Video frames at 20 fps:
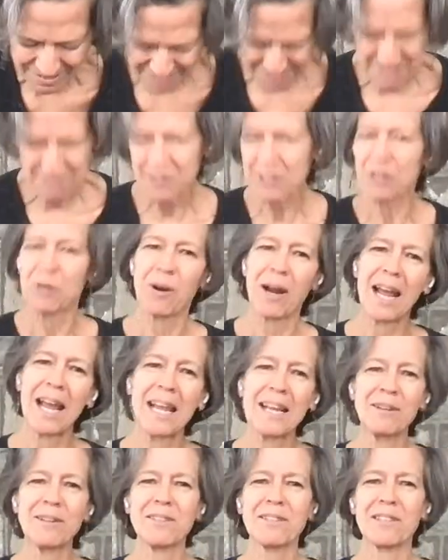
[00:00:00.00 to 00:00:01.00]
Stephen
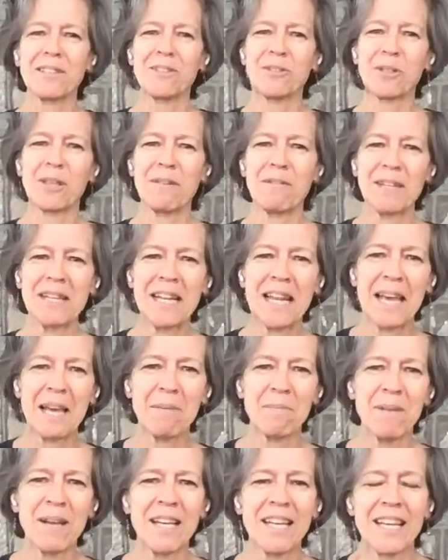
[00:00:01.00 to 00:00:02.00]
Gray was his given
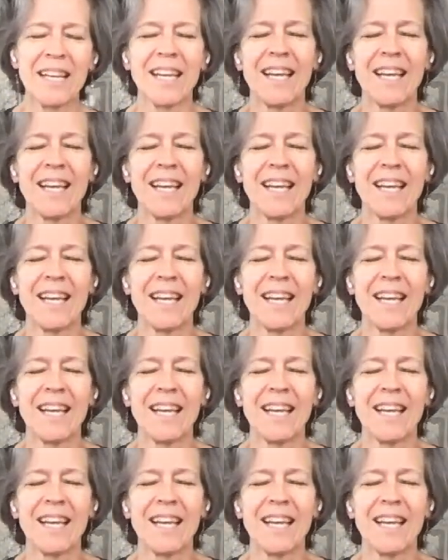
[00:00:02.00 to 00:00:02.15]
name.